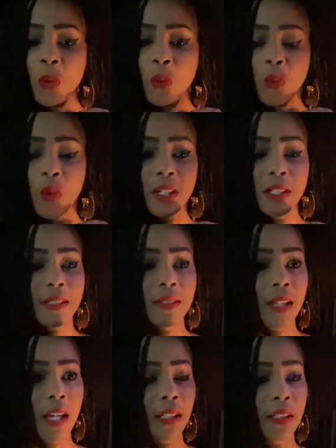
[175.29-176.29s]
What
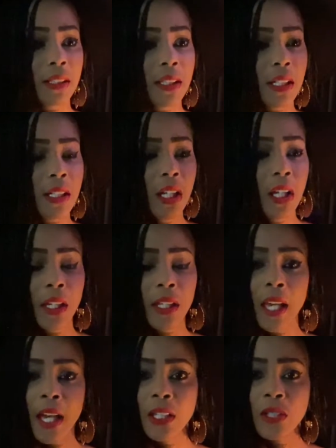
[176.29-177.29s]
exactly
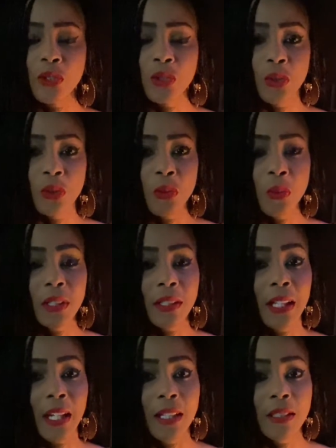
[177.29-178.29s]
can it do? What
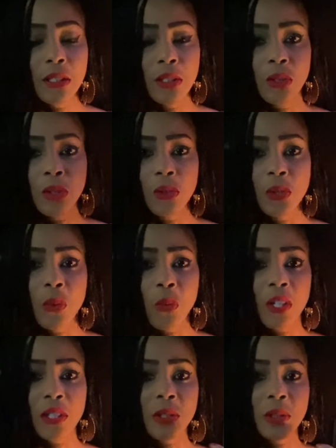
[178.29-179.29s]
can't it do? You want
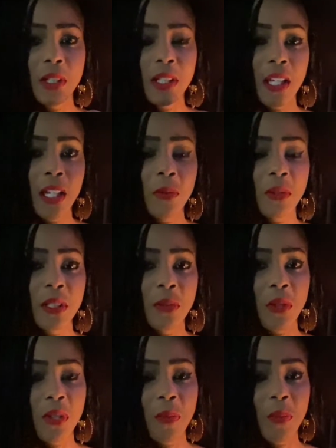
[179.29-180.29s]
to enable it
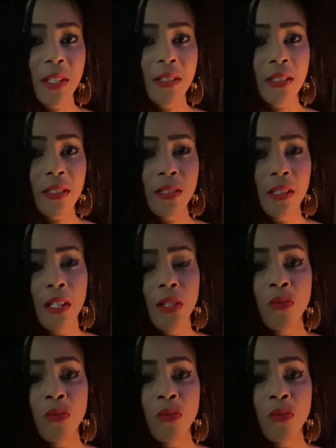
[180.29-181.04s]
with a basic set of